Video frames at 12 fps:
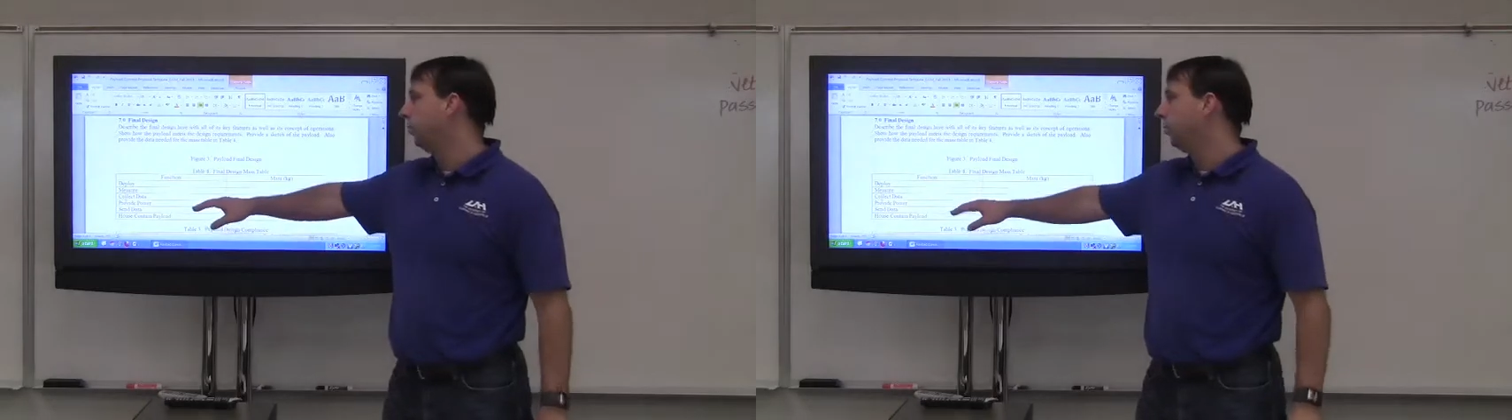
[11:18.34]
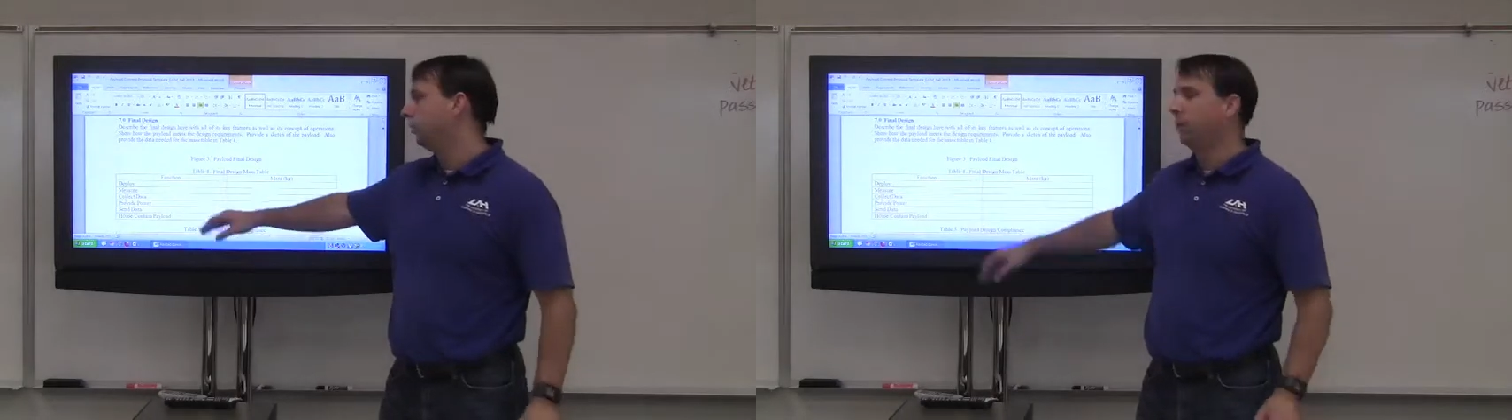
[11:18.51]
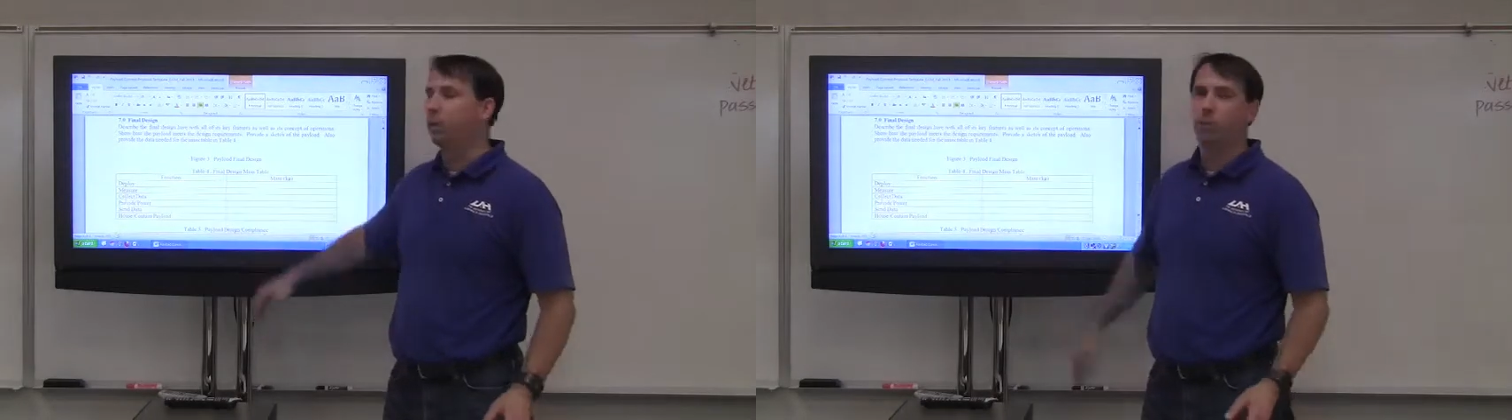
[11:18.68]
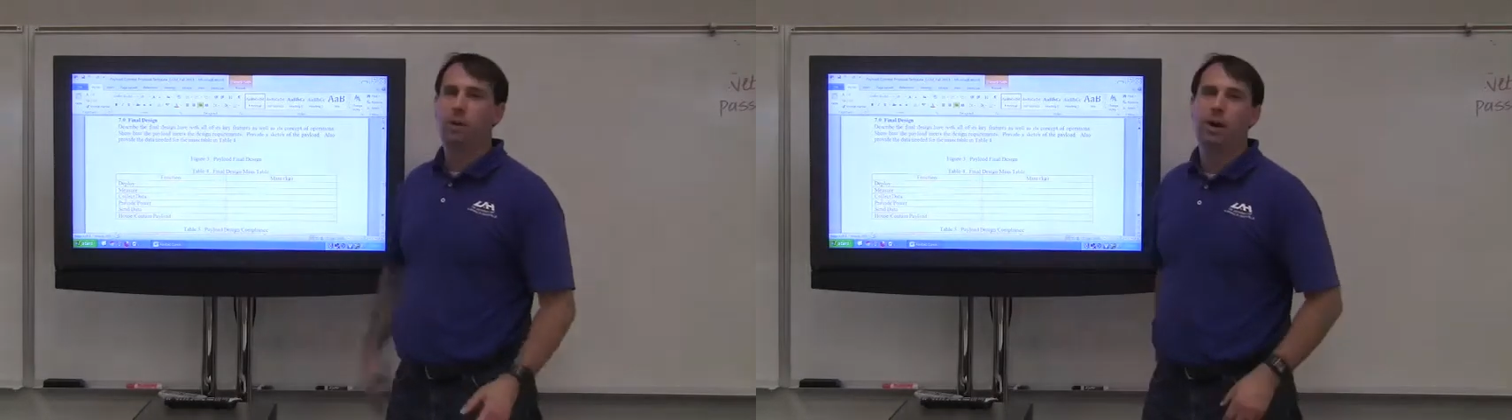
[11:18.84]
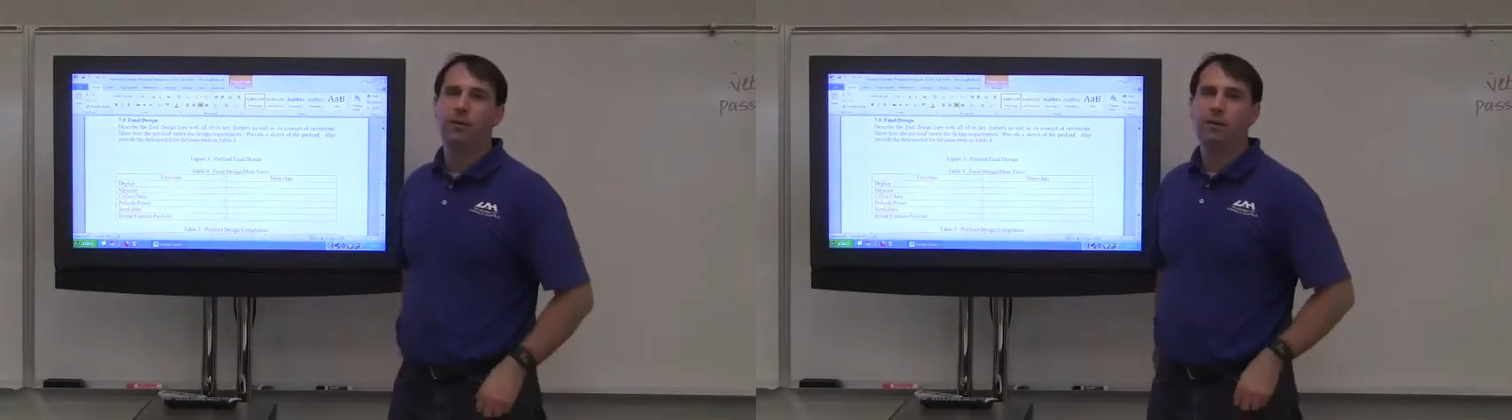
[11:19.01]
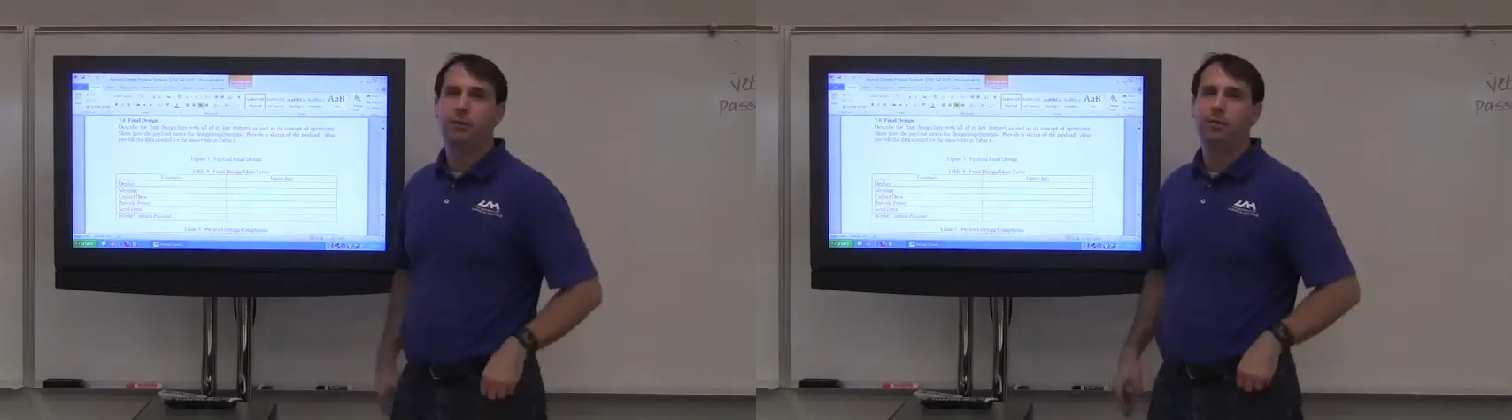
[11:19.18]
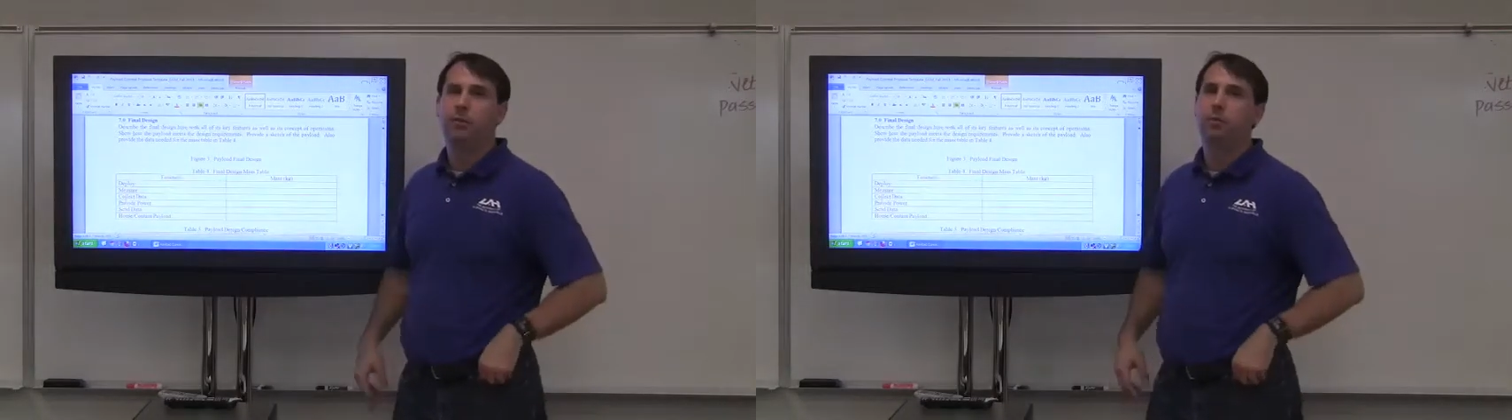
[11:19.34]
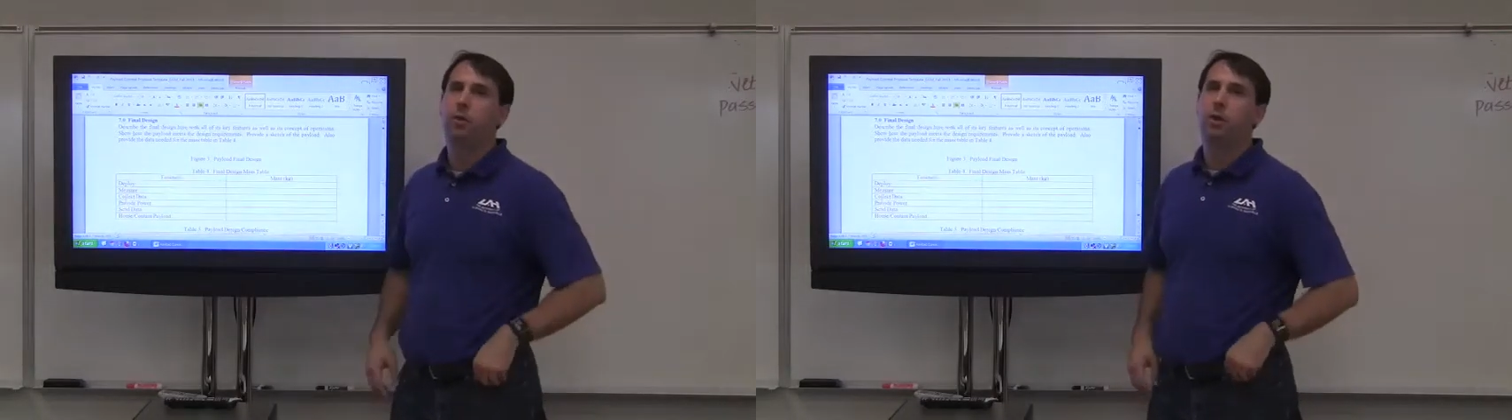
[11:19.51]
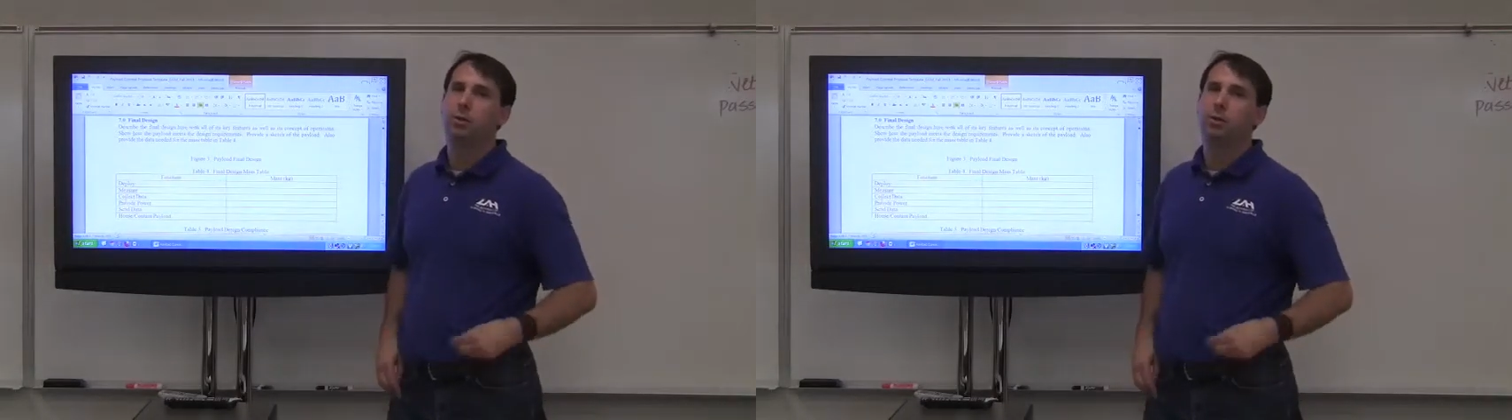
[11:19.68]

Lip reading: it could be your processor as well,